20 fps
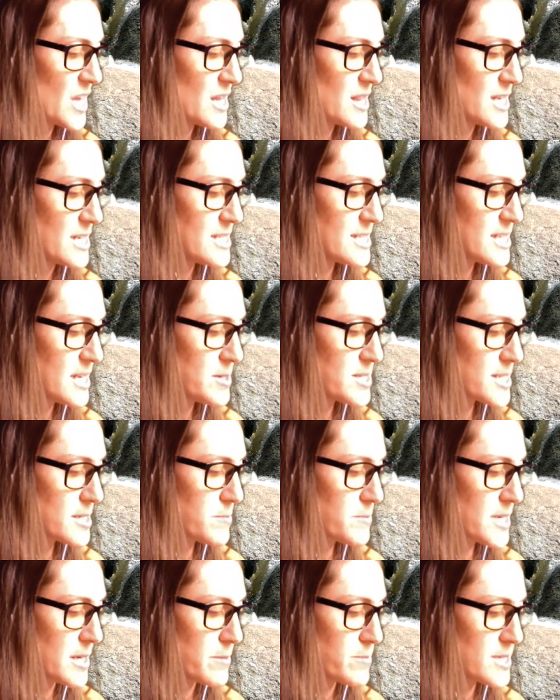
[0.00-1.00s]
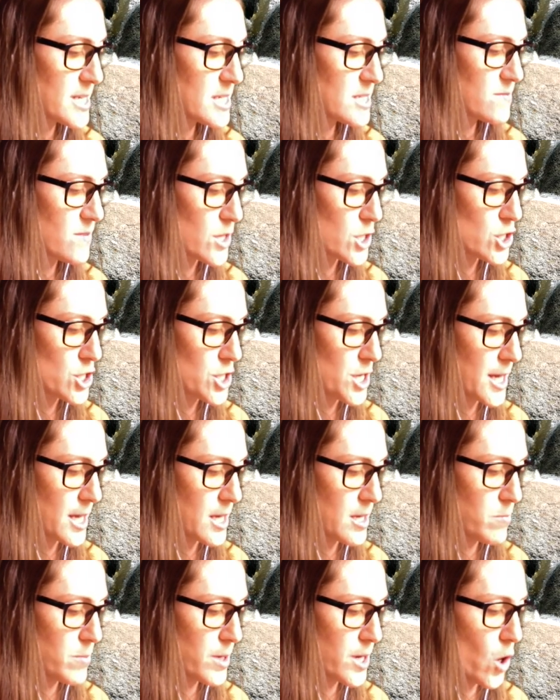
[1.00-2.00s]
This system keeps us
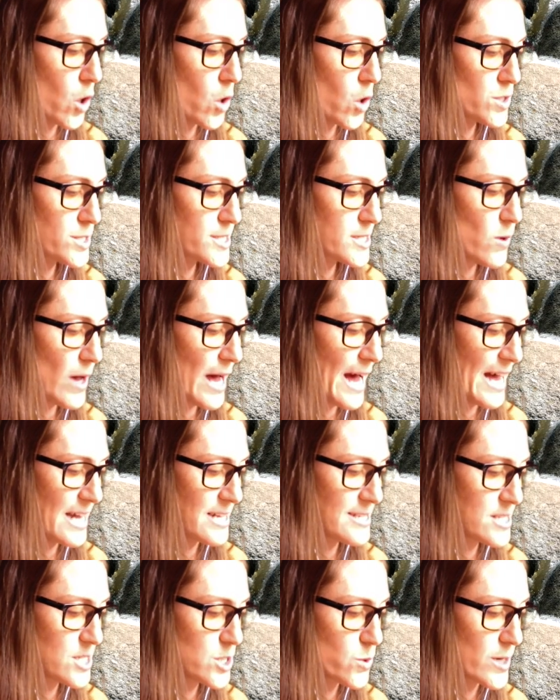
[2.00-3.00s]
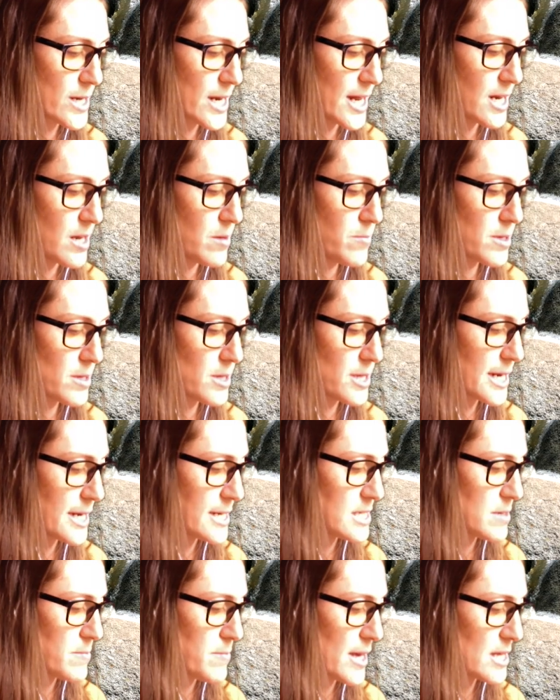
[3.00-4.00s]
functioning, but also adds to an inability
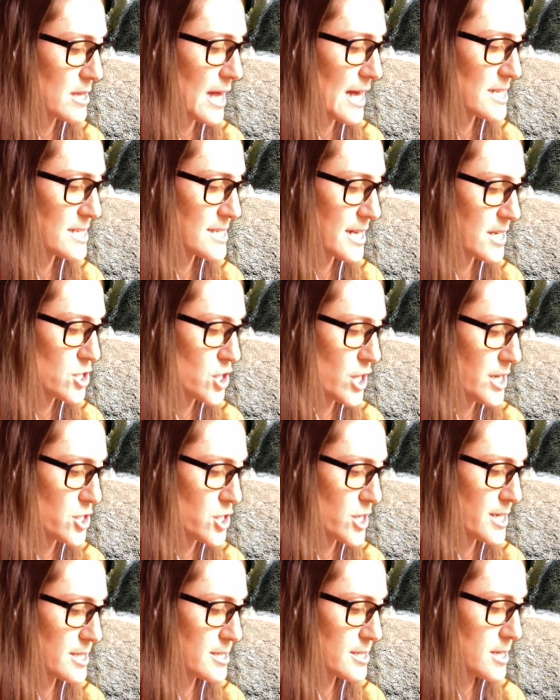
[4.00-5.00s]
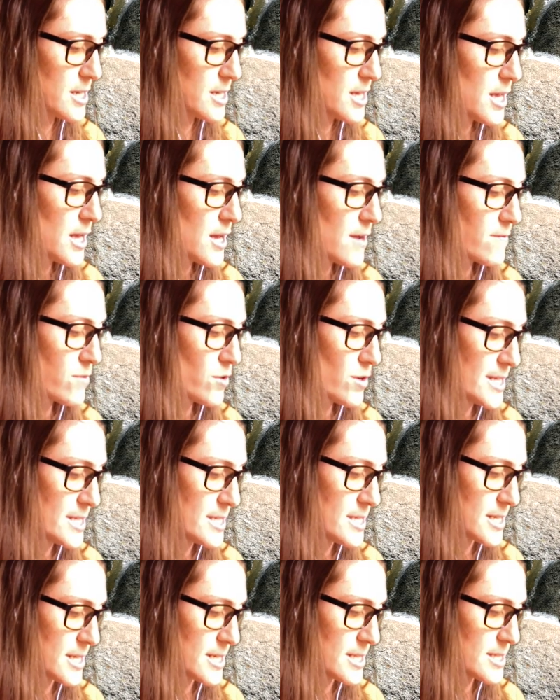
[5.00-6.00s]
to make lasting changes. For
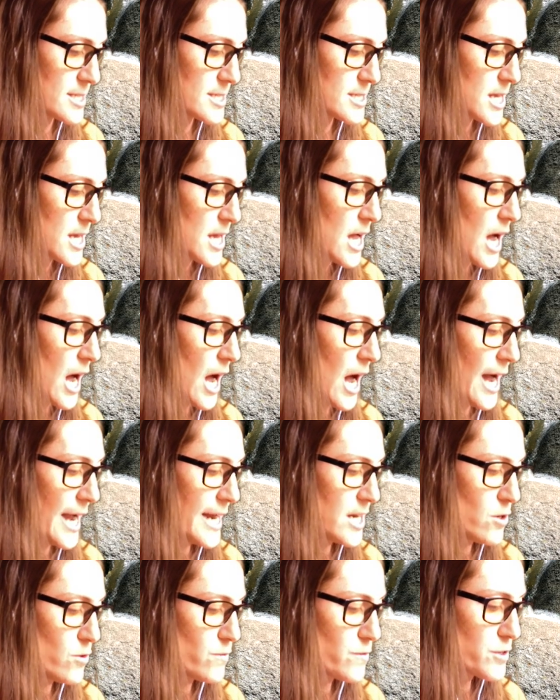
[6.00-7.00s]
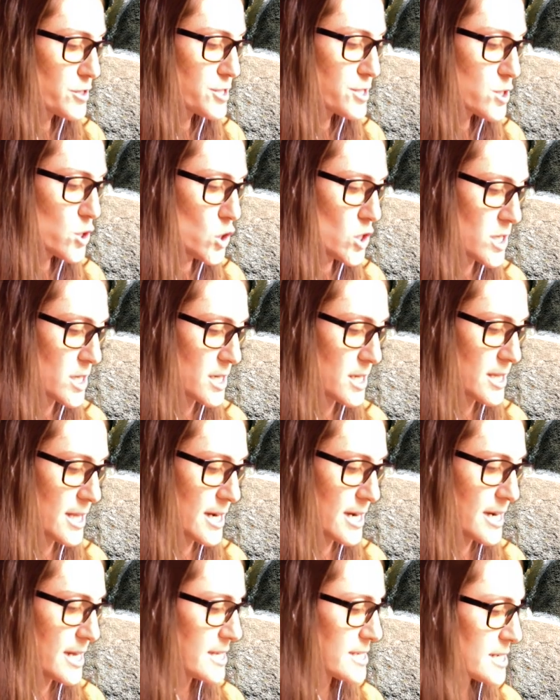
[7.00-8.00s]
instance, I know for certain that
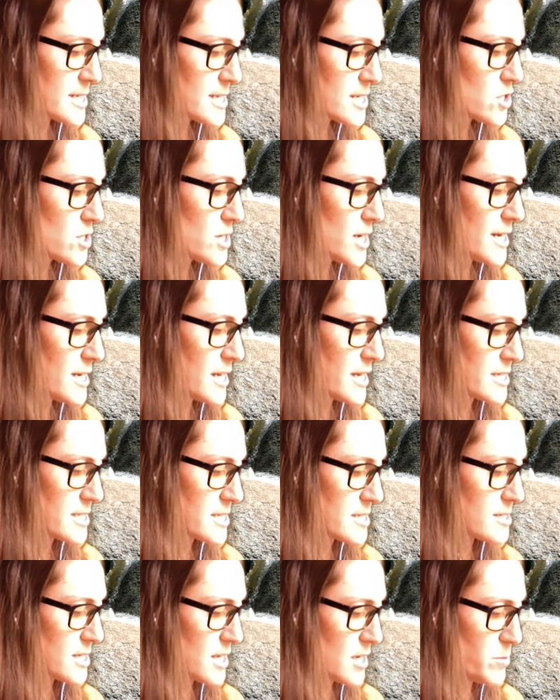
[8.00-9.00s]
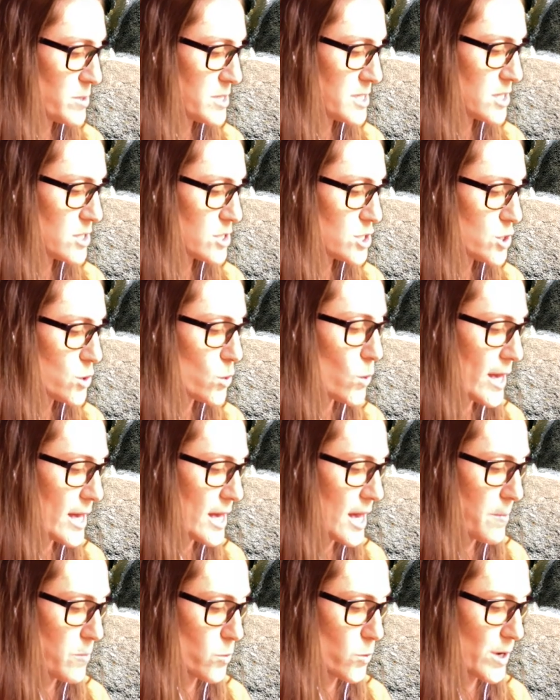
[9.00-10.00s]
it isn't a good idea to sit up until 2 a.m.